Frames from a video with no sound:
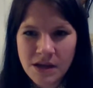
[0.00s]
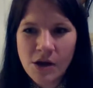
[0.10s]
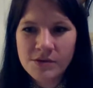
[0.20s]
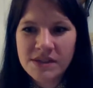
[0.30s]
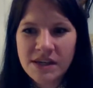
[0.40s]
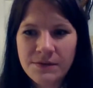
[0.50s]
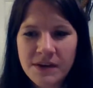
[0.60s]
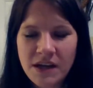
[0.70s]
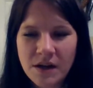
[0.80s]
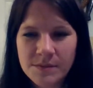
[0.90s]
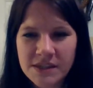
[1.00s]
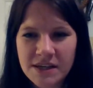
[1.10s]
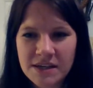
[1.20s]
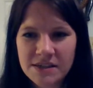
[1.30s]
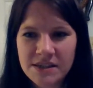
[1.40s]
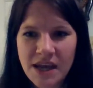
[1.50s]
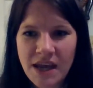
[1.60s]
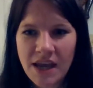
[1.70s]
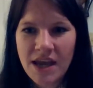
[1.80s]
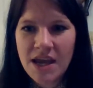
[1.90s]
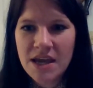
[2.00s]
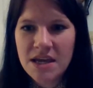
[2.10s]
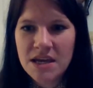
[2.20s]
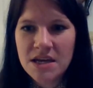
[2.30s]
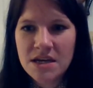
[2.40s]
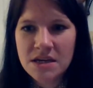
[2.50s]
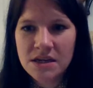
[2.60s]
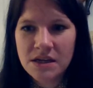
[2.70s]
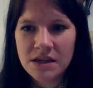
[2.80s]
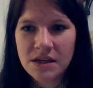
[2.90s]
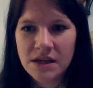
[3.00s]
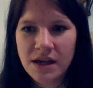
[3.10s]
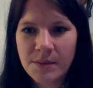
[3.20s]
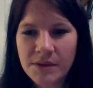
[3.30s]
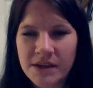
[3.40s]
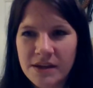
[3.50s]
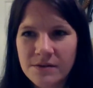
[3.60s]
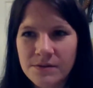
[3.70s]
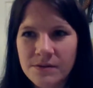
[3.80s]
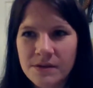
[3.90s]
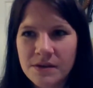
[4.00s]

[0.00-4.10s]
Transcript: Oh, Tiffany comes on at 10, I believe.